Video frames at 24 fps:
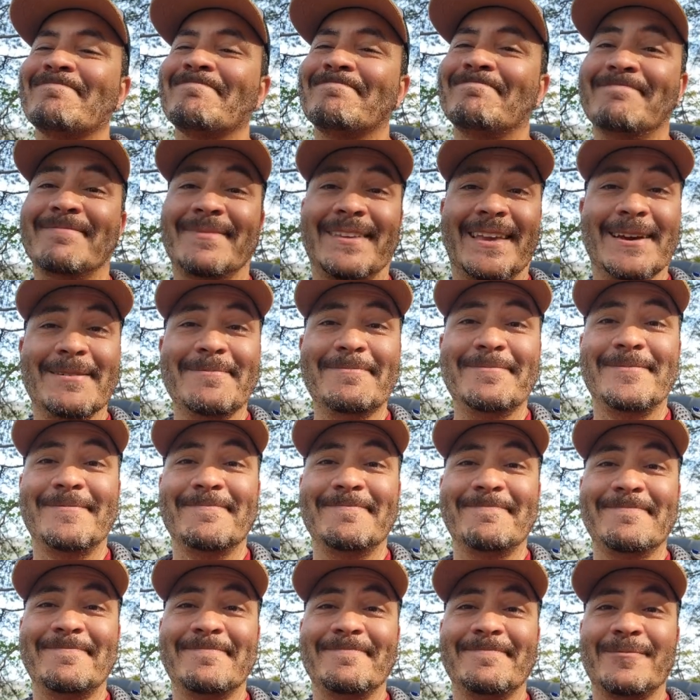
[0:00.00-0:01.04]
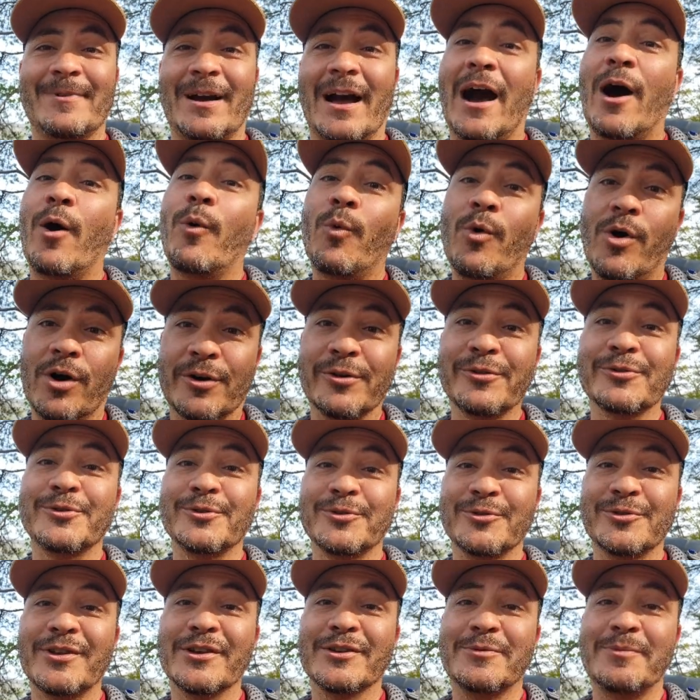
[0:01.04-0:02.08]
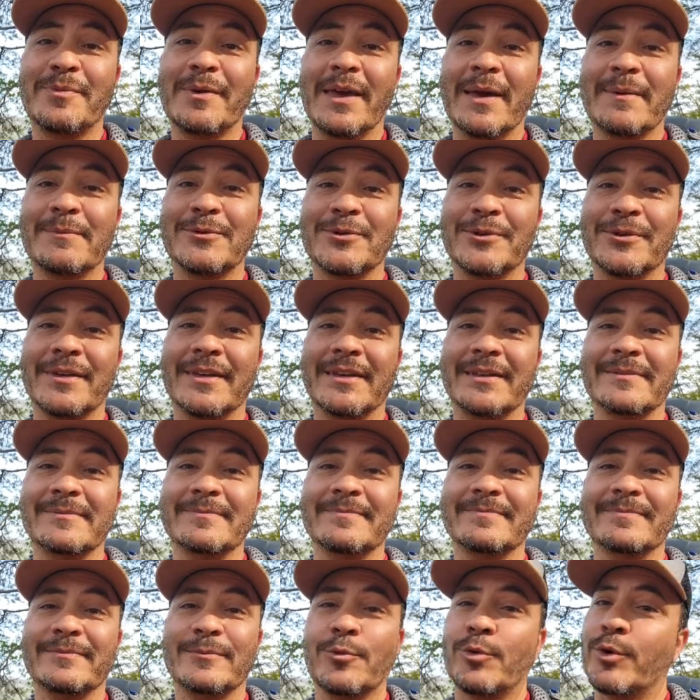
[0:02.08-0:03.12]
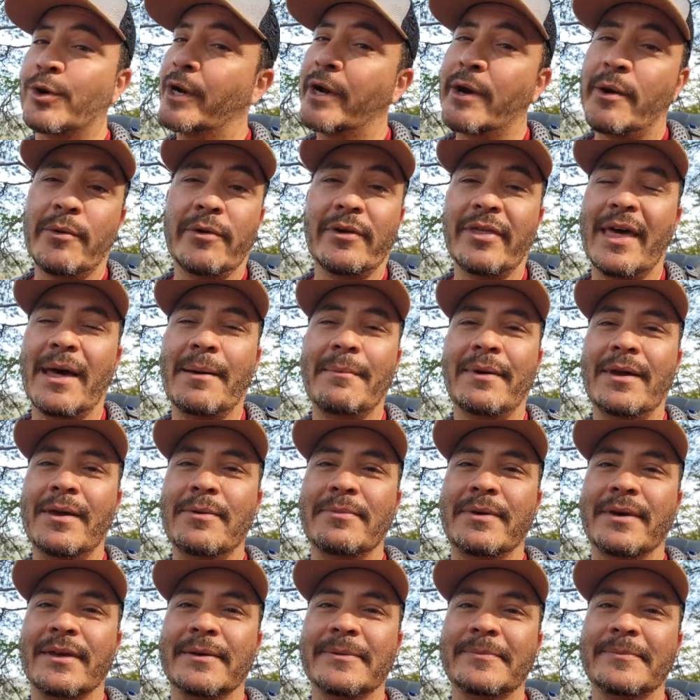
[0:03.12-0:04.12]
yep, I'll walk until 6 p.m. today, wherever that may be.